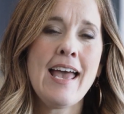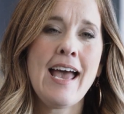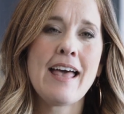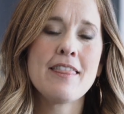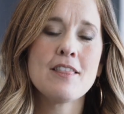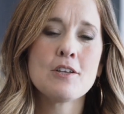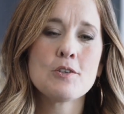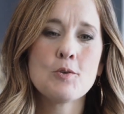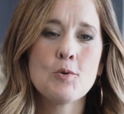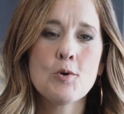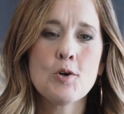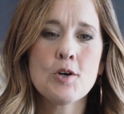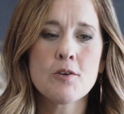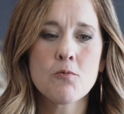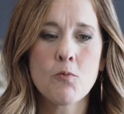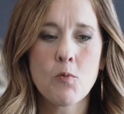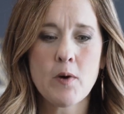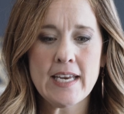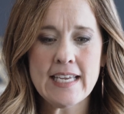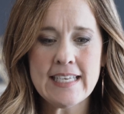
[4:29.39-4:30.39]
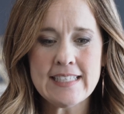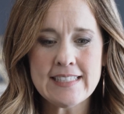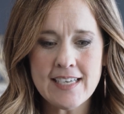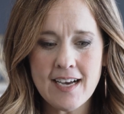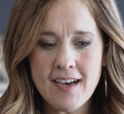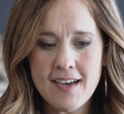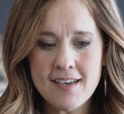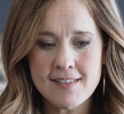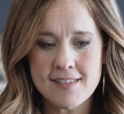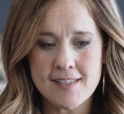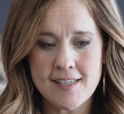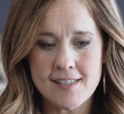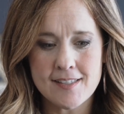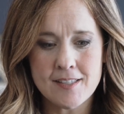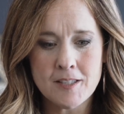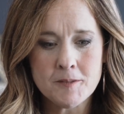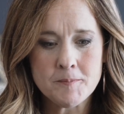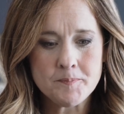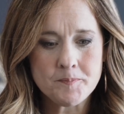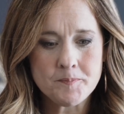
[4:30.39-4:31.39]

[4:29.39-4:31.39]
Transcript: And the Lord, what He does is